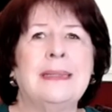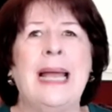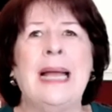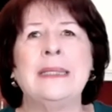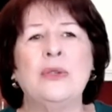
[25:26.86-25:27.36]

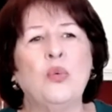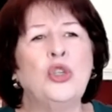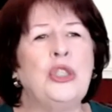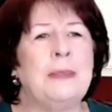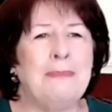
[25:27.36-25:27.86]
adds an
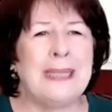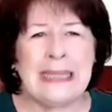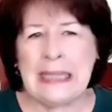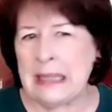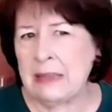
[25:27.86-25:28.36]
orangey
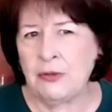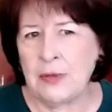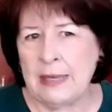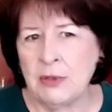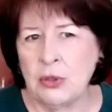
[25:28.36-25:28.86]
minty
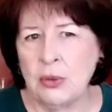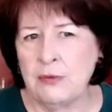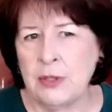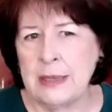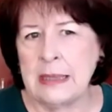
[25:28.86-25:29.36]
flavor to it,
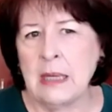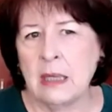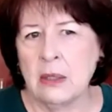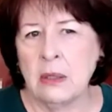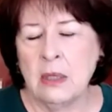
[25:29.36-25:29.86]
very
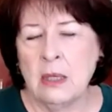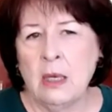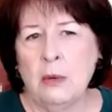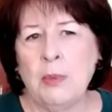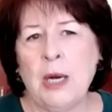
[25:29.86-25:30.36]
subtle,
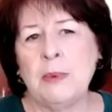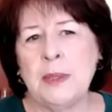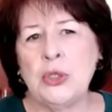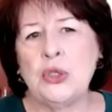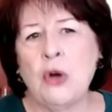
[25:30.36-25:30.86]
probably
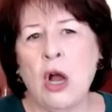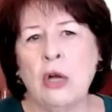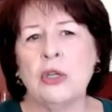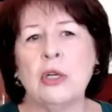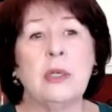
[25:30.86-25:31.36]

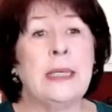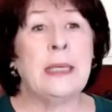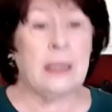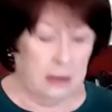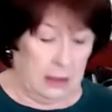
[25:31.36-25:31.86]
stronger
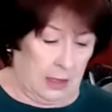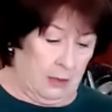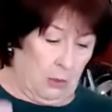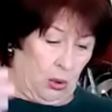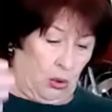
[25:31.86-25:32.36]
in
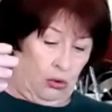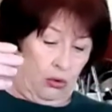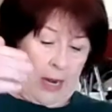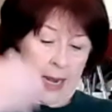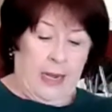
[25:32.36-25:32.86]
Earl
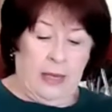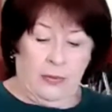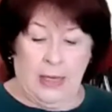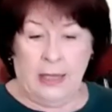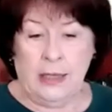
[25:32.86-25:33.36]
Grey
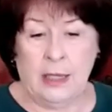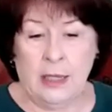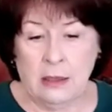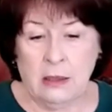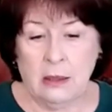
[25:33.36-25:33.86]
than in
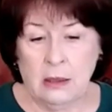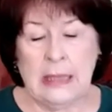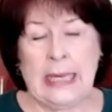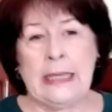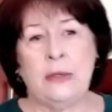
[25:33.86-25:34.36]

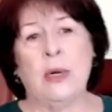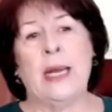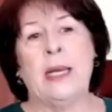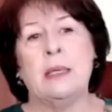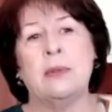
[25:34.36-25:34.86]
Lady
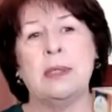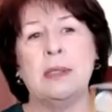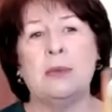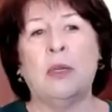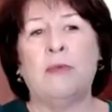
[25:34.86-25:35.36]
Grey. This
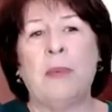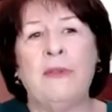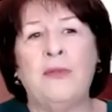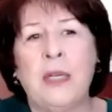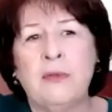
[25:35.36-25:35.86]
is one of my
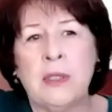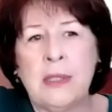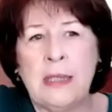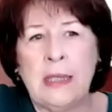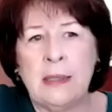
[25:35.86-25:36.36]
favorite
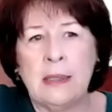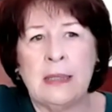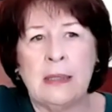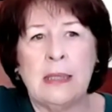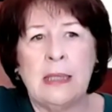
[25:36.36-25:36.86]
teas
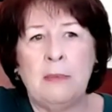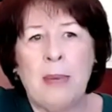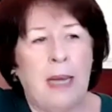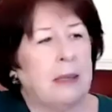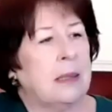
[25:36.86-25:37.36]
as a tea
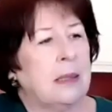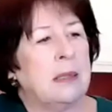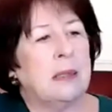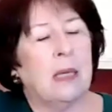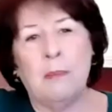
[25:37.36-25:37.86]
bag. This
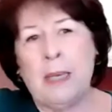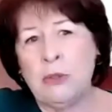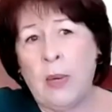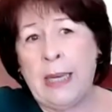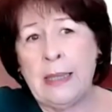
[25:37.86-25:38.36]
is by
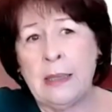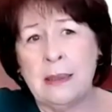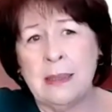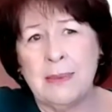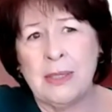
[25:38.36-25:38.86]

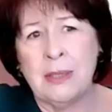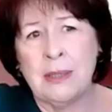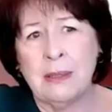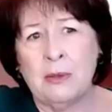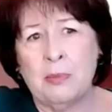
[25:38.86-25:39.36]
Twinings. Sorry, it's a
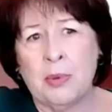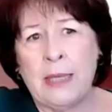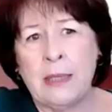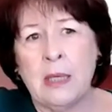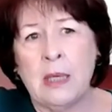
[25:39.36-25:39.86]
little bright.